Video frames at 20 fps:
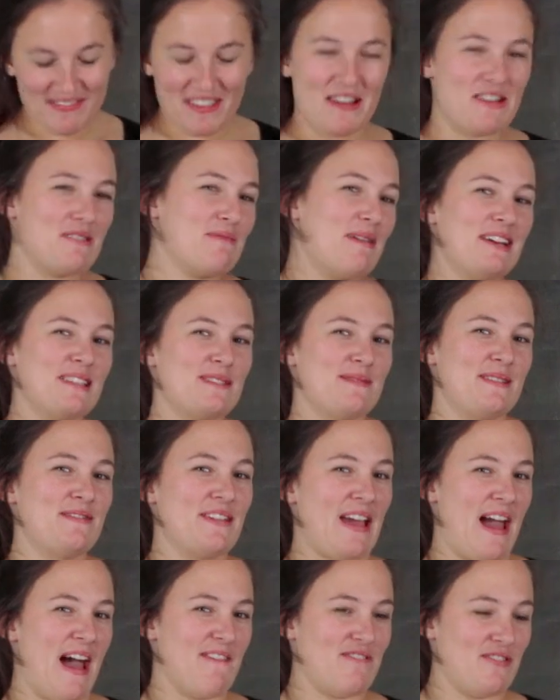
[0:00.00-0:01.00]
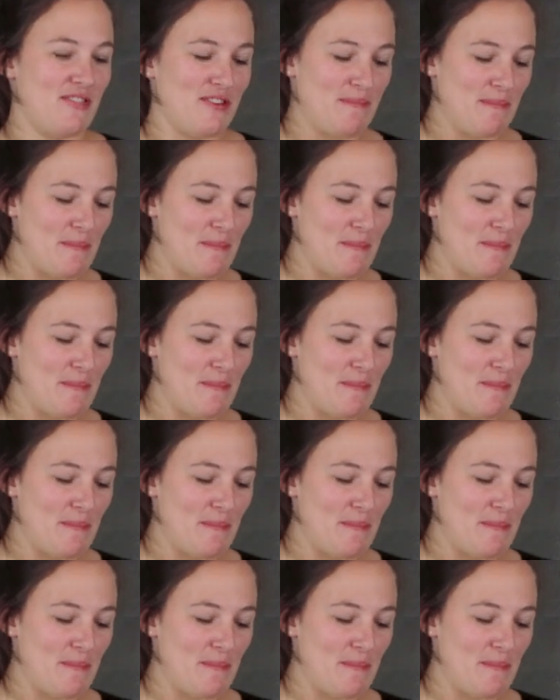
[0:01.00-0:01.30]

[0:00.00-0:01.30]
reminds me of cat food.